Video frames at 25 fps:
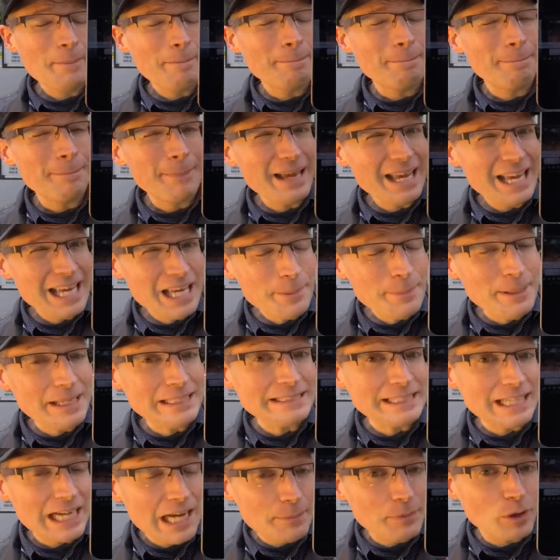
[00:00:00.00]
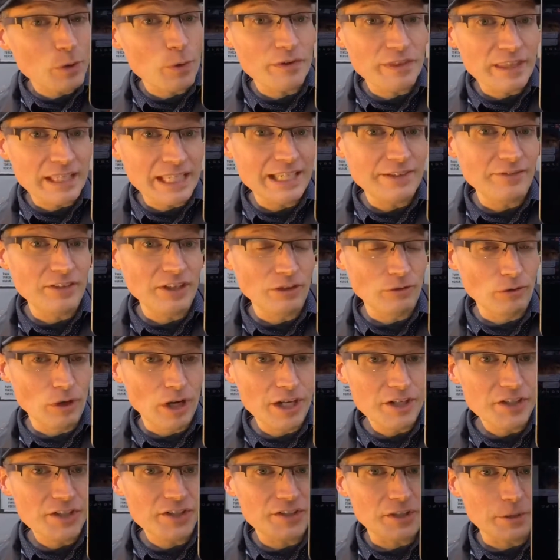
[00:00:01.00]
maybe timing with the evening
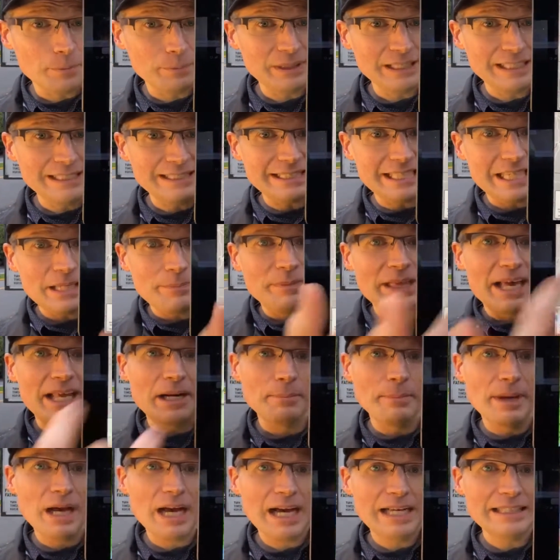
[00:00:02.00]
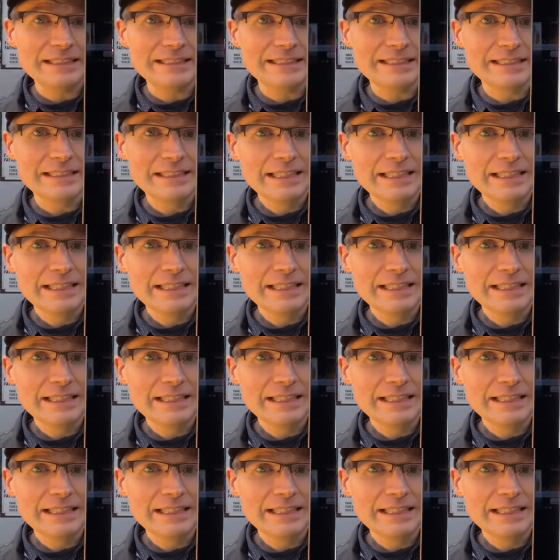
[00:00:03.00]
rush, so please keep that in mind.